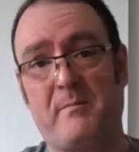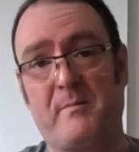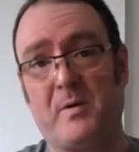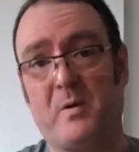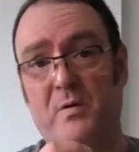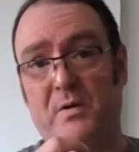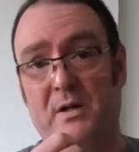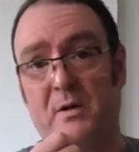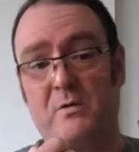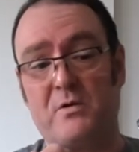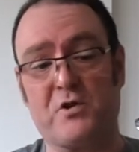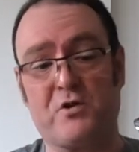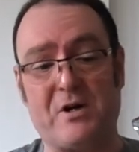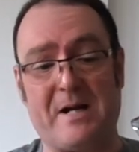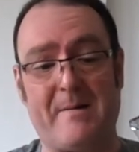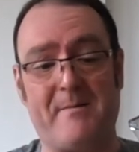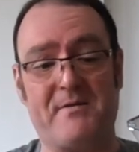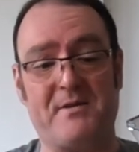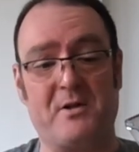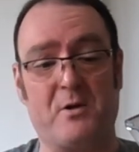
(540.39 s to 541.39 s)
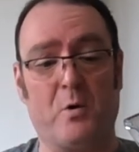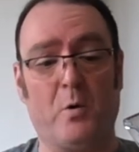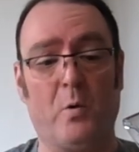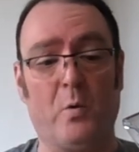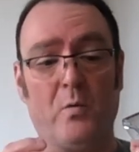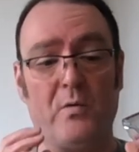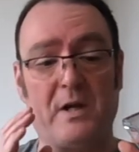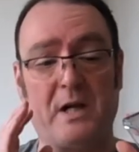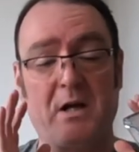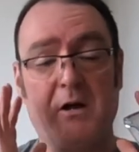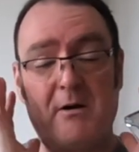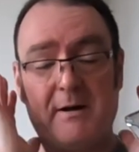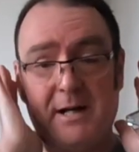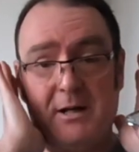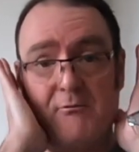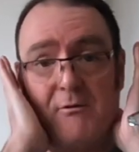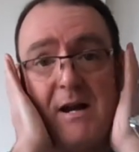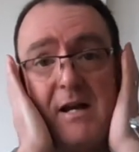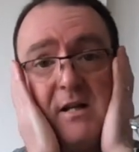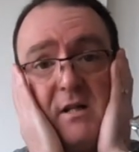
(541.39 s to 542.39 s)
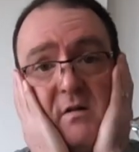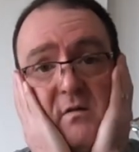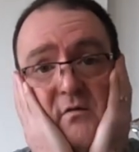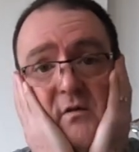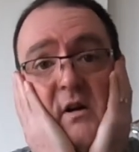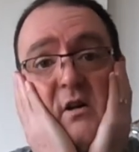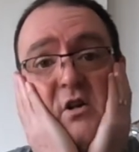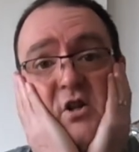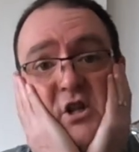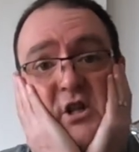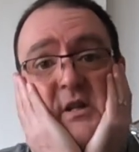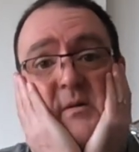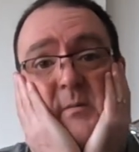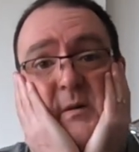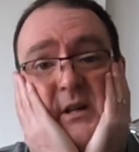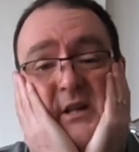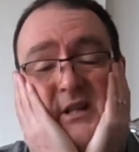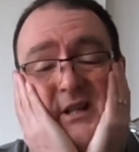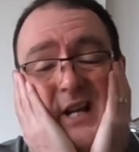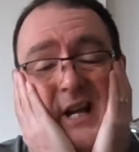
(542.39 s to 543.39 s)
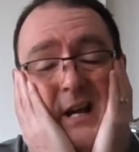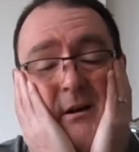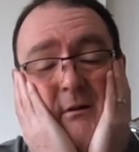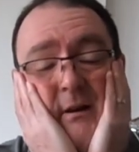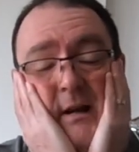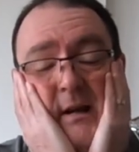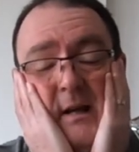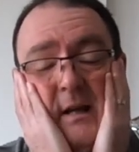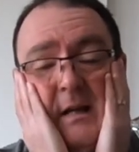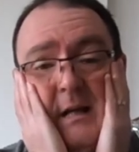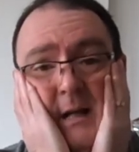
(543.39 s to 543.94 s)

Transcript: pull the little straps, and all the lining around your front cheek peaks area